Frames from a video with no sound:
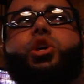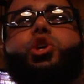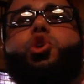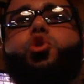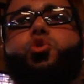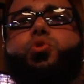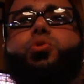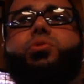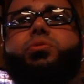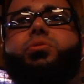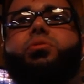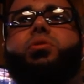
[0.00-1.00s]
You
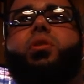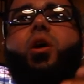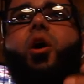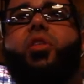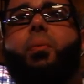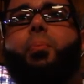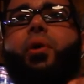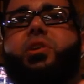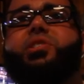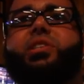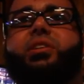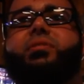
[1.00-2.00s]
are the
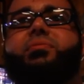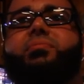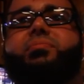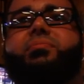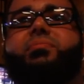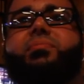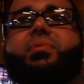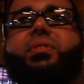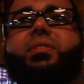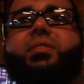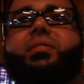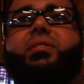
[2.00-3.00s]
person
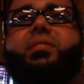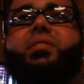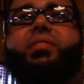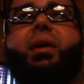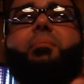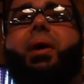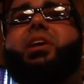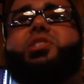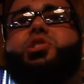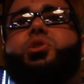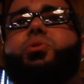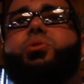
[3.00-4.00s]
that
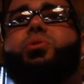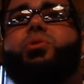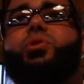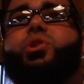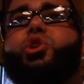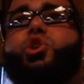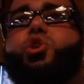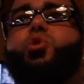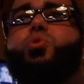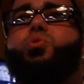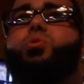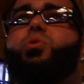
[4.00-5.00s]
makes you.
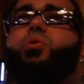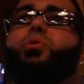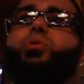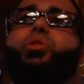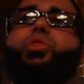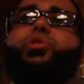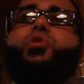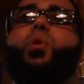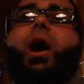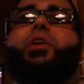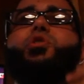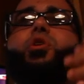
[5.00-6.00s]
You,
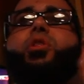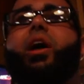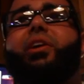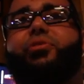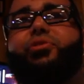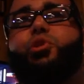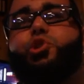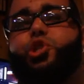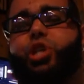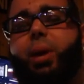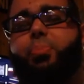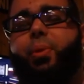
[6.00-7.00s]
throughout your life, you
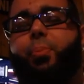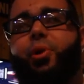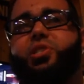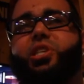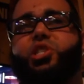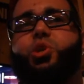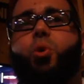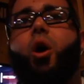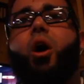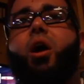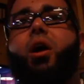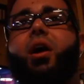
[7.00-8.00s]
shape the person that you
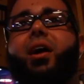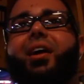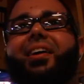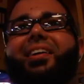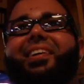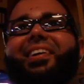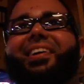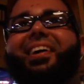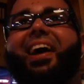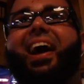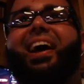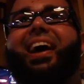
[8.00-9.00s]
are.
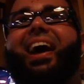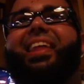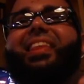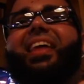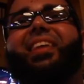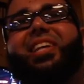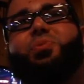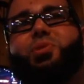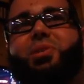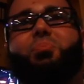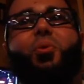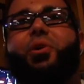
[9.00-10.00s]
And that's
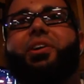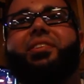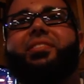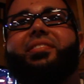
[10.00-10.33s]
what's important.